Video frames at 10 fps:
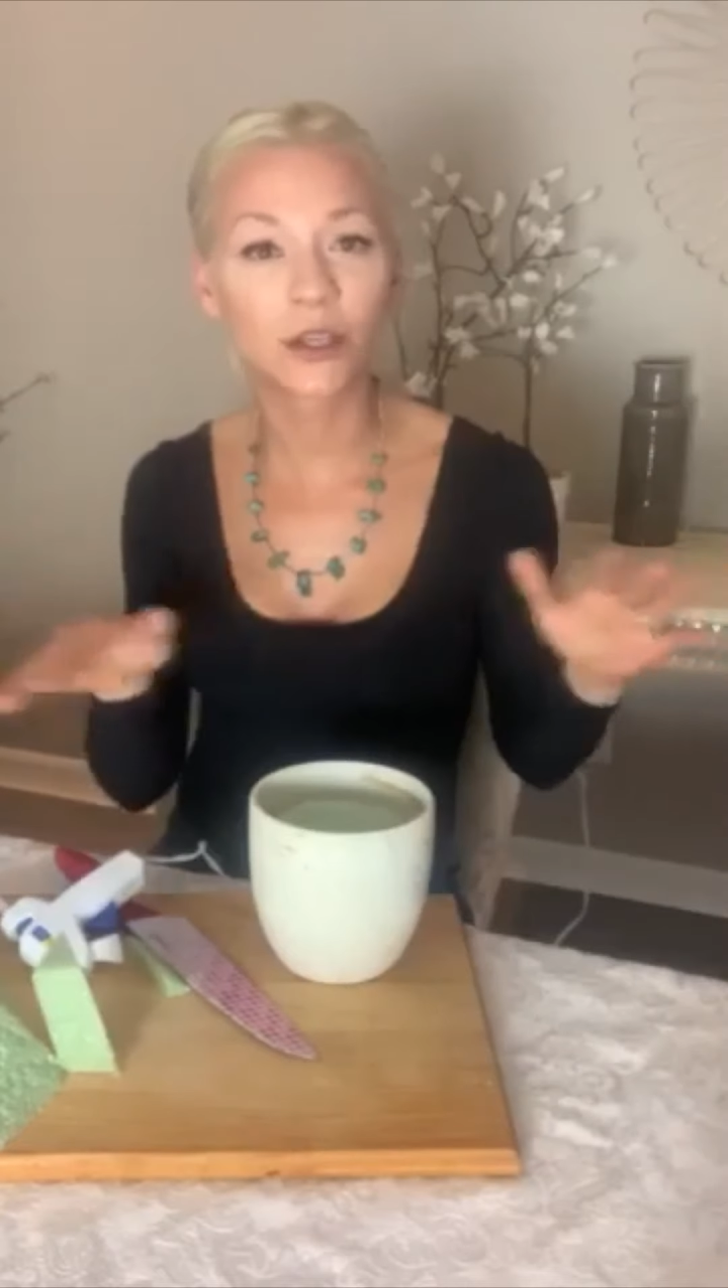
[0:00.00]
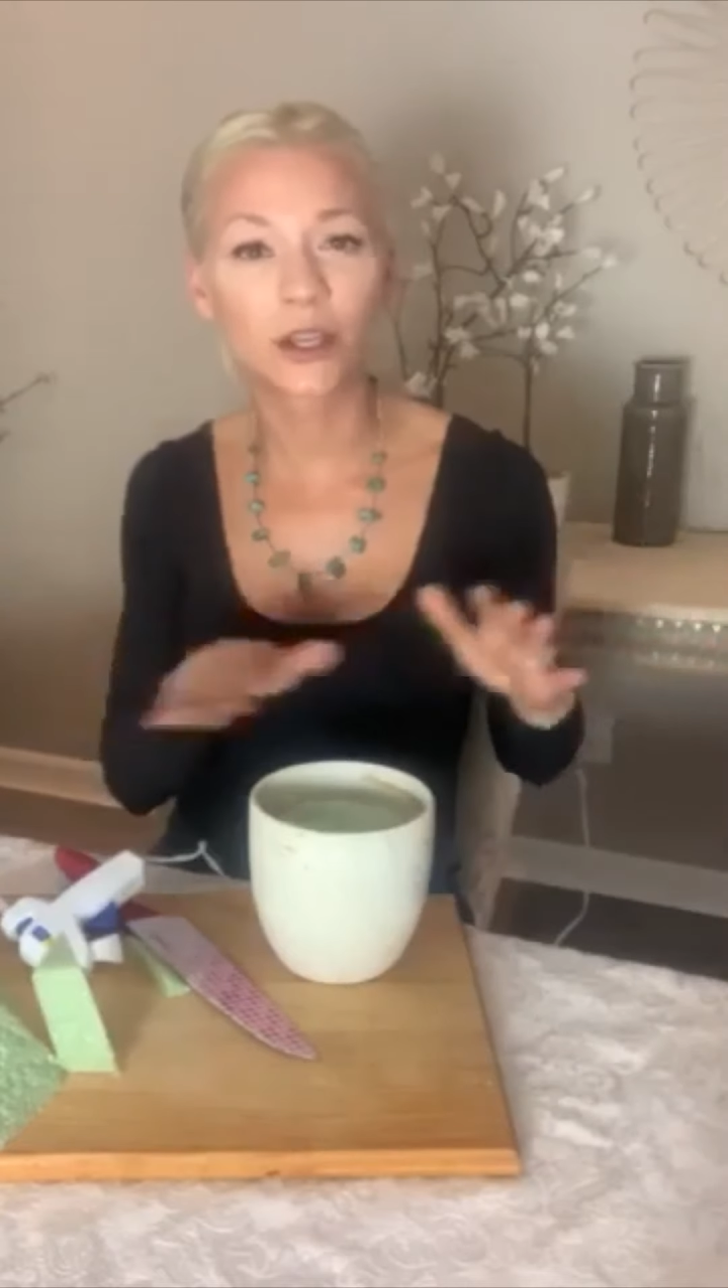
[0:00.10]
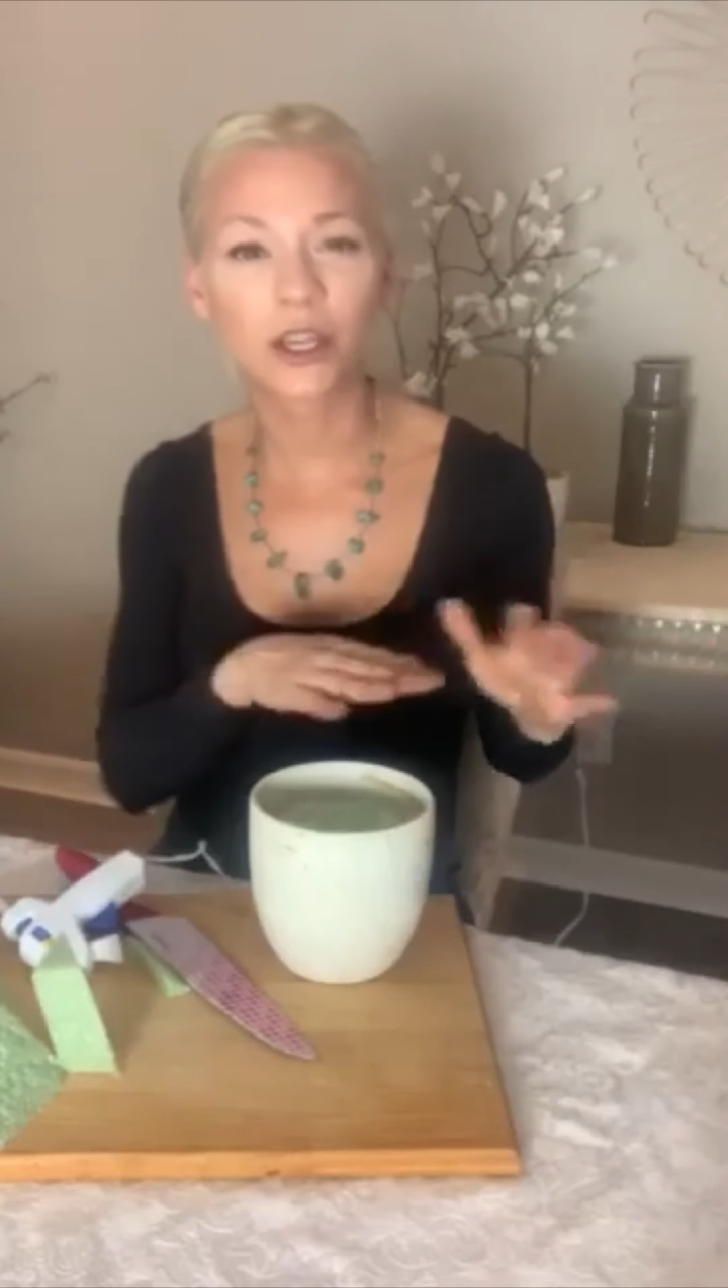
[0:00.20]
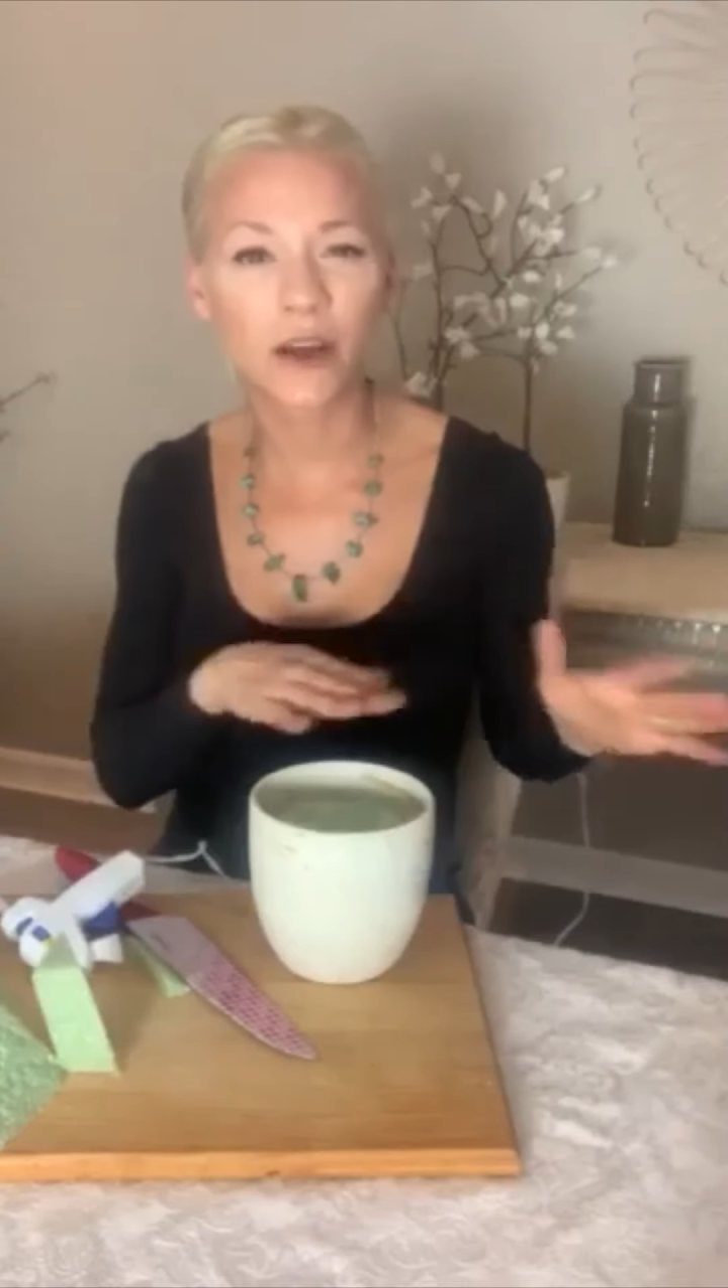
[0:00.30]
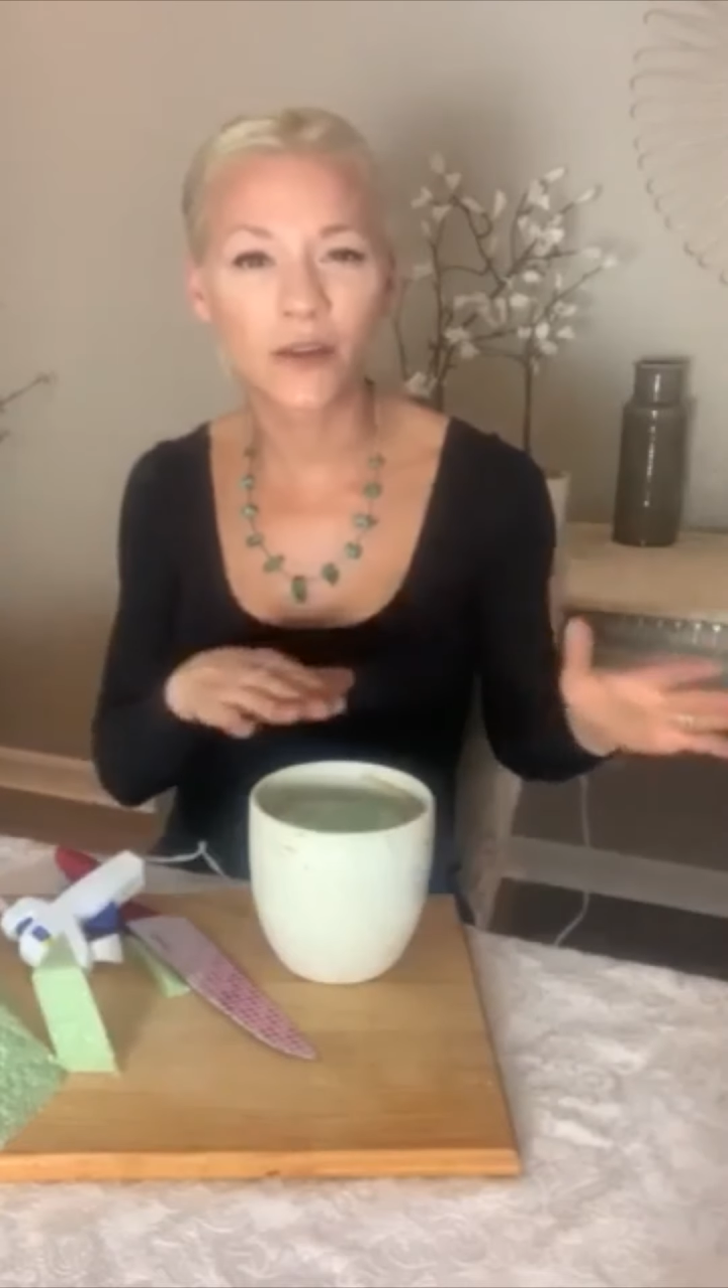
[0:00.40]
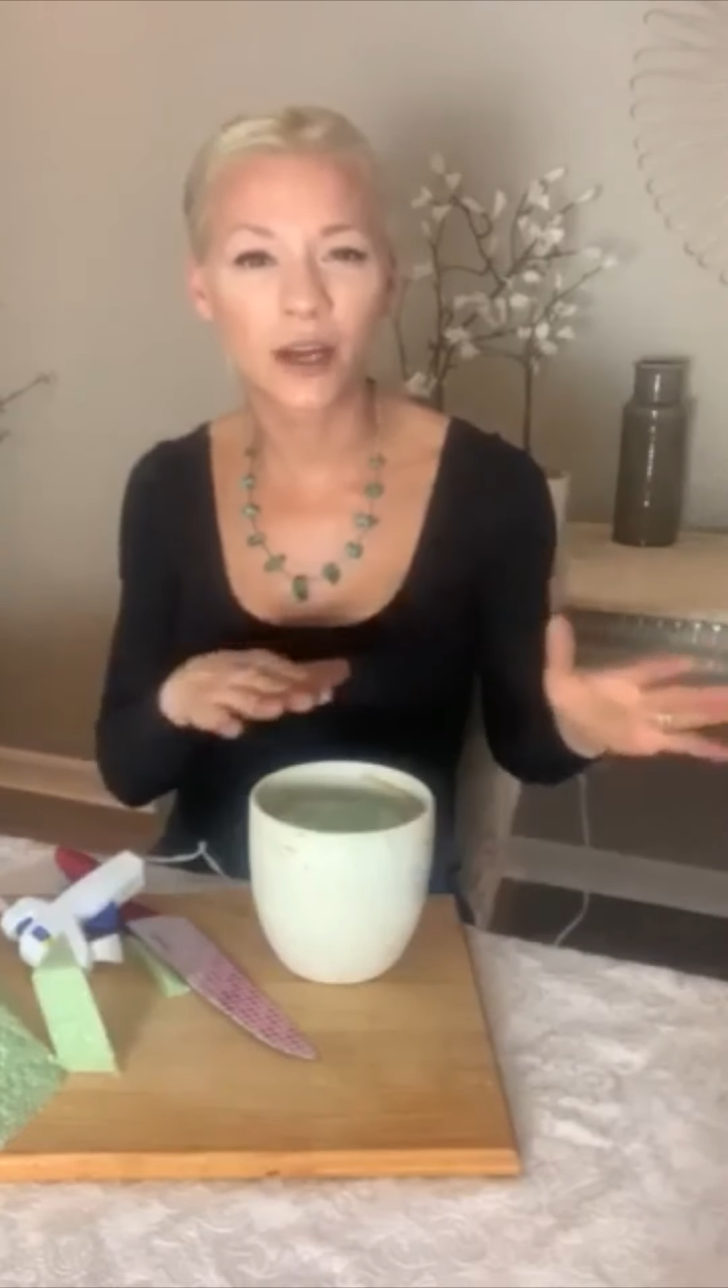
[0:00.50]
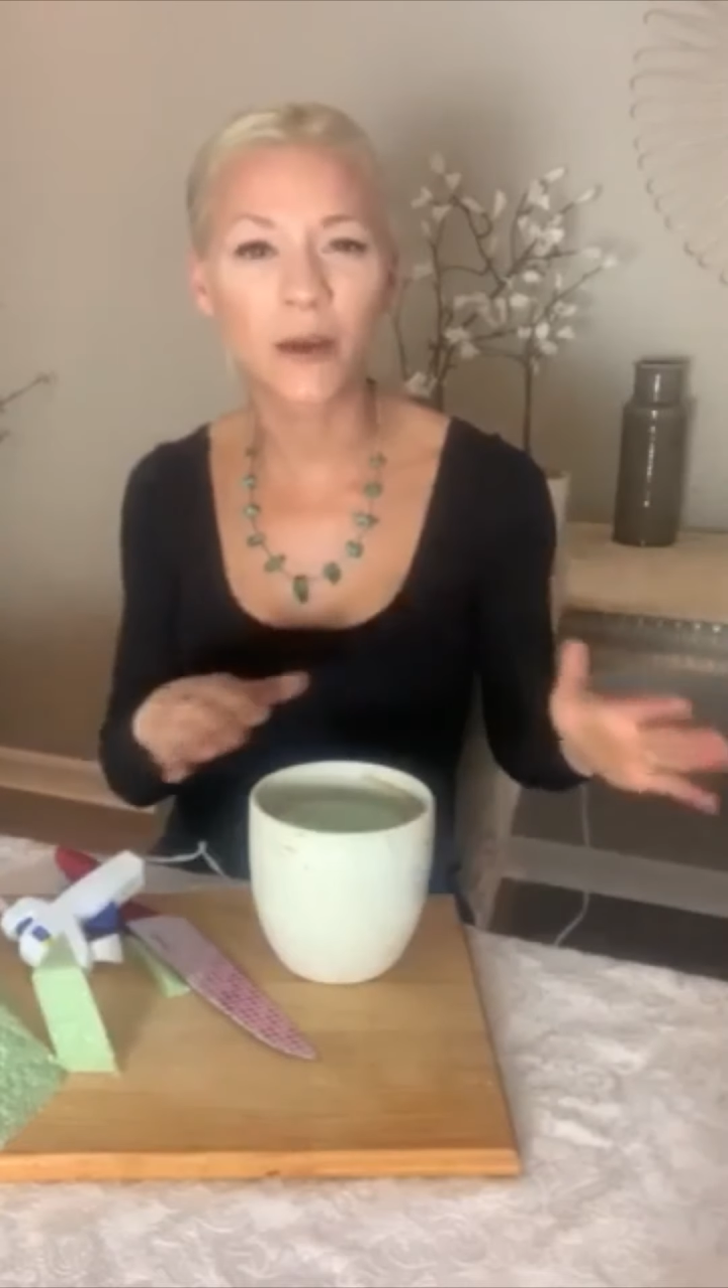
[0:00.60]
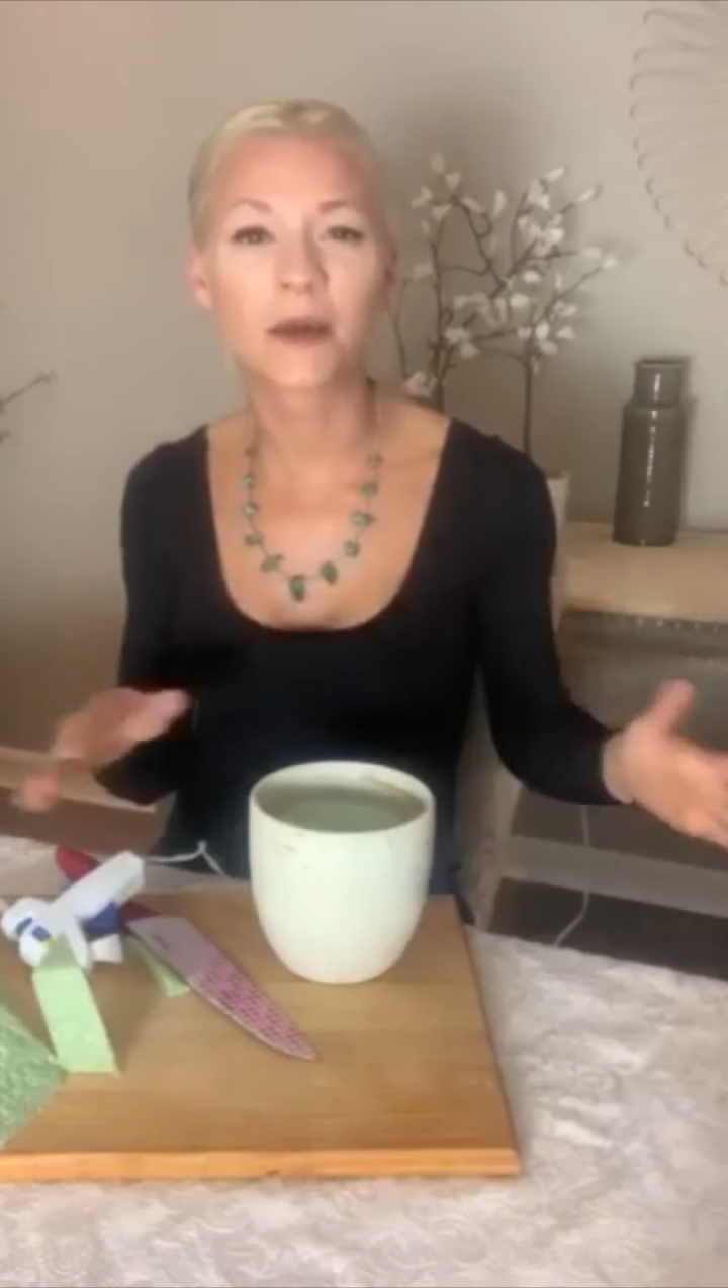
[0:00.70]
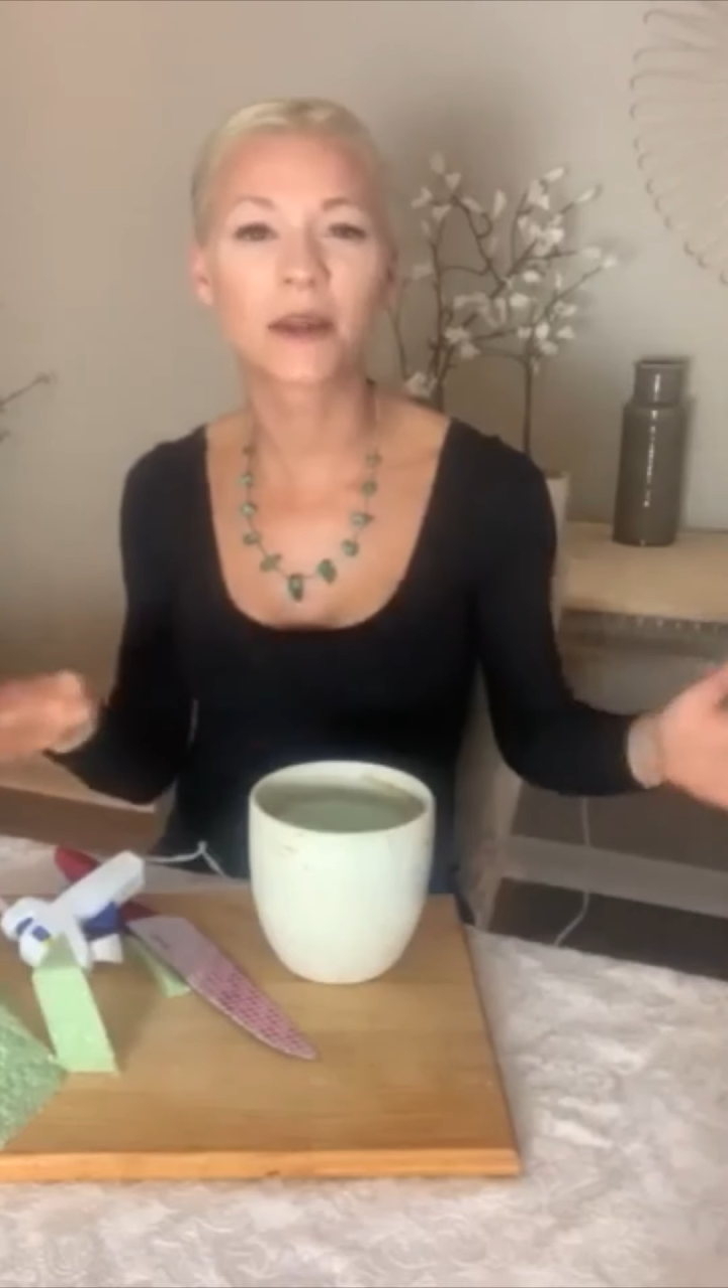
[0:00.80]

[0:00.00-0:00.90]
you can cover it up,